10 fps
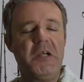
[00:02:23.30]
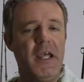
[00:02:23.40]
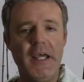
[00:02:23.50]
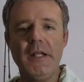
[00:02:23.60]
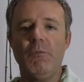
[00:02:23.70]

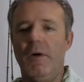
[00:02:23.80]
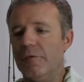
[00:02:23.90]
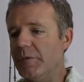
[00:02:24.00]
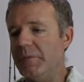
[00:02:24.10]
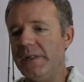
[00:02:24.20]
anywhere
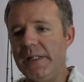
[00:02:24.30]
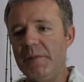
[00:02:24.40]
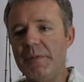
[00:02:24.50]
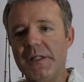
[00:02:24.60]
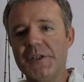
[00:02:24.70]
from the
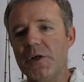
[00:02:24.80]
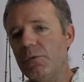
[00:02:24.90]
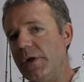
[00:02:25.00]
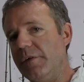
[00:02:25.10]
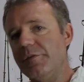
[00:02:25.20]
deep edge of the
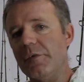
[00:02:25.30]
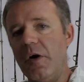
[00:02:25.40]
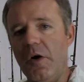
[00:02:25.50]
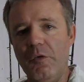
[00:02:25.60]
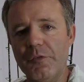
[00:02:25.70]
reef,
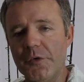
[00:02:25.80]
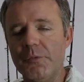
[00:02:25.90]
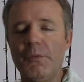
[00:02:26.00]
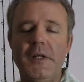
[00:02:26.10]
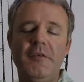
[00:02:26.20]
over the
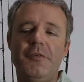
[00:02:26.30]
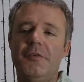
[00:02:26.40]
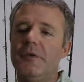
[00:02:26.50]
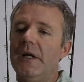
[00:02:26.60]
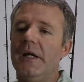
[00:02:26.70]

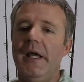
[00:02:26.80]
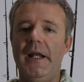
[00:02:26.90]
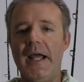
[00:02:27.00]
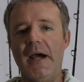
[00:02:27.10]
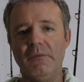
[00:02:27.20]
reef,
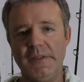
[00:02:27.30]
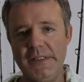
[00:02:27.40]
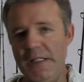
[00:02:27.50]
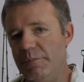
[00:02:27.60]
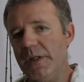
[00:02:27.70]
and out
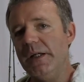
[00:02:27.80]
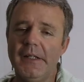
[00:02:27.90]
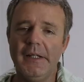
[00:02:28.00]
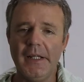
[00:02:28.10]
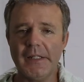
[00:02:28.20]
deep.
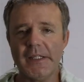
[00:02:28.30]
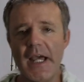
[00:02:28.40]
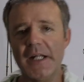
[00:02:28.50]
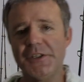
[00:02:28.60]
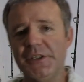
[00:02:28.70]
It
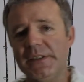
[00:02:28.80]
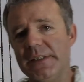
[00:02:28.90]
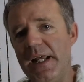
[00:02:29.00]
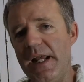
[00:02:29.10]
catches